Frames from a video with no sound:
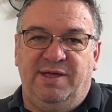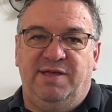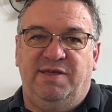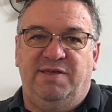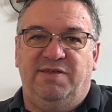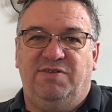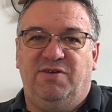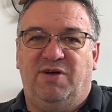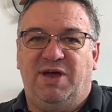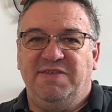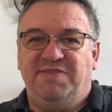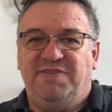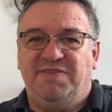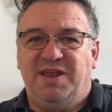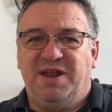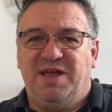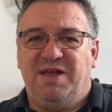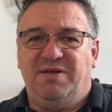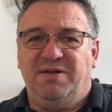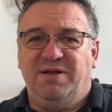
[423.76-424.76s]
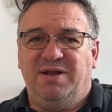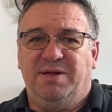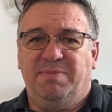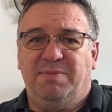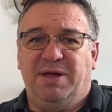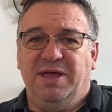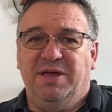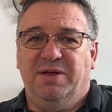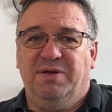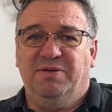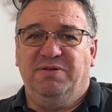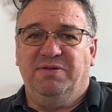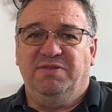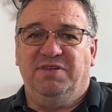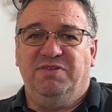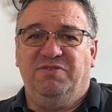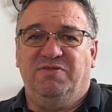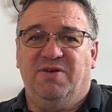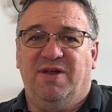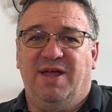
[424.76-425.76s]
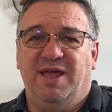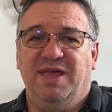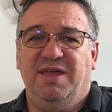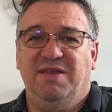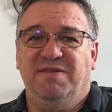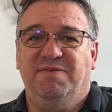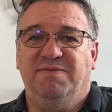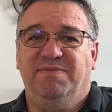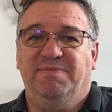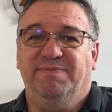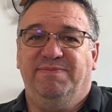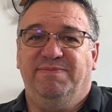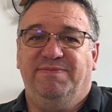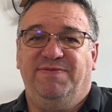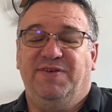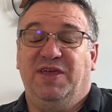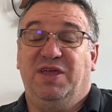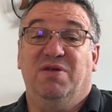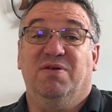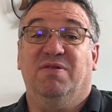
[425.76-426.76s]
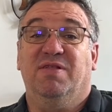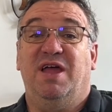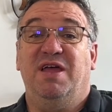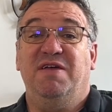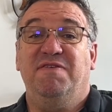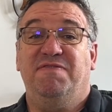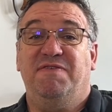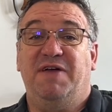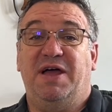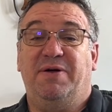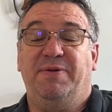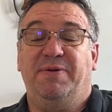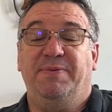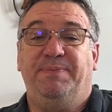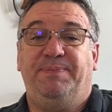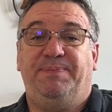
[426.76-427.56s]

So I set out on my own to try and figure life out.